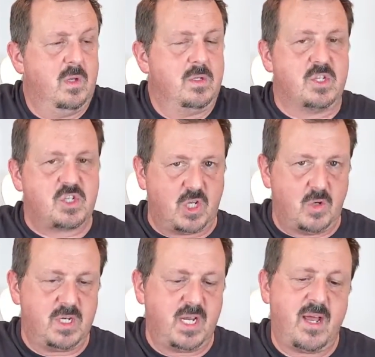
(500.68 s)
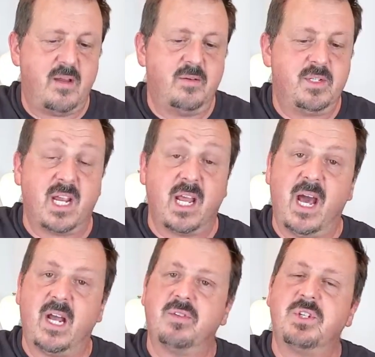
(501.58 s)
So slow it down, take it
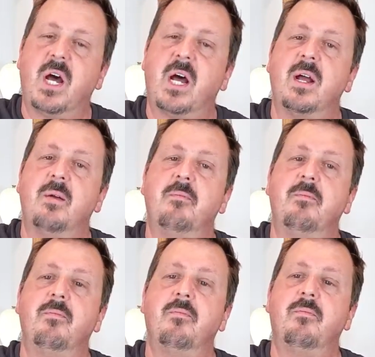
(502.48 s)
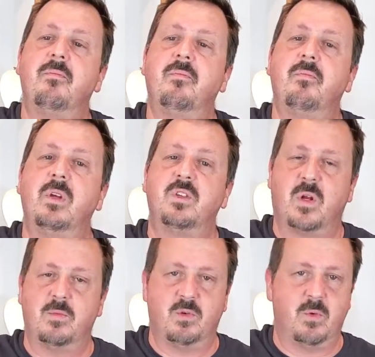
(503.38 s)
out of time, is
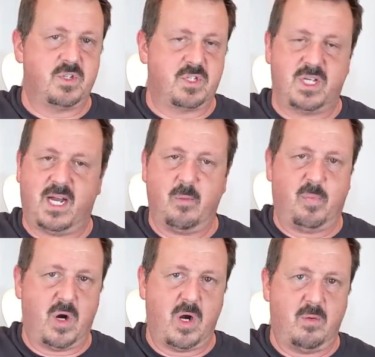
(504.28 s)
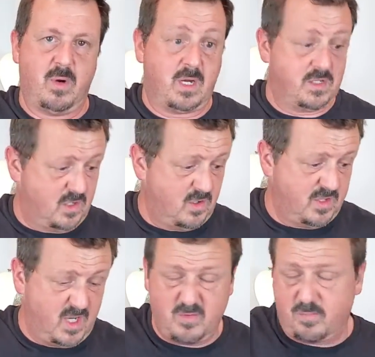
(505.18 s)
what I'm doing with this entire part, right? Because
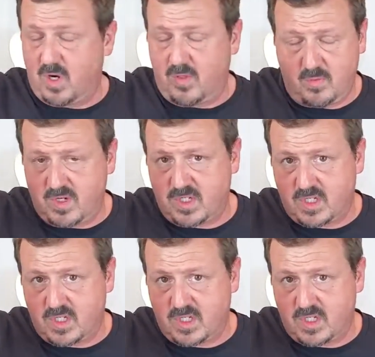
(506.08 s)
the other part of the rest